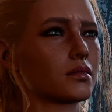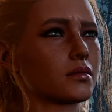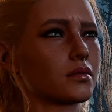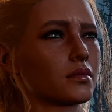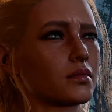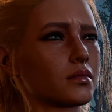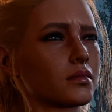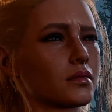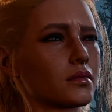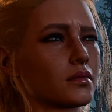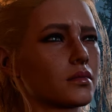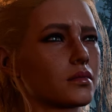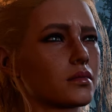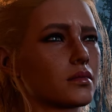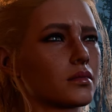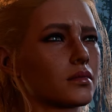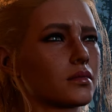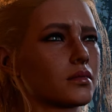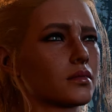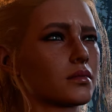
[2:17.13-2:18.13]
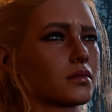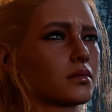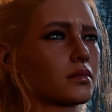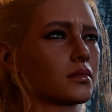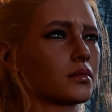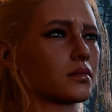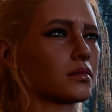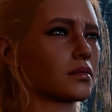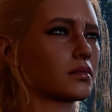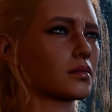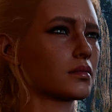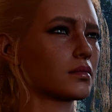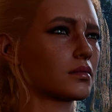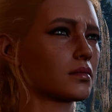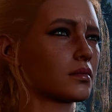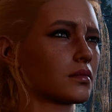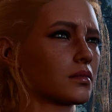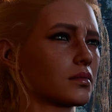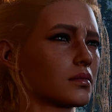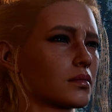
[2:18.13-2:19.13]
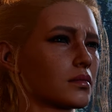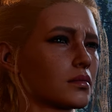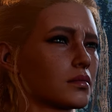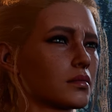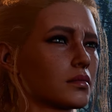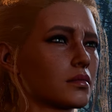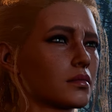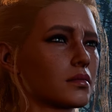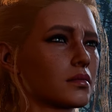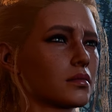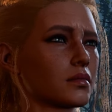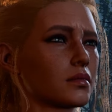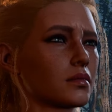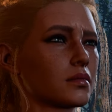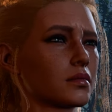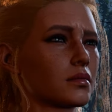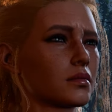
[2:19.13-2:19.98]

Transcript: (silence)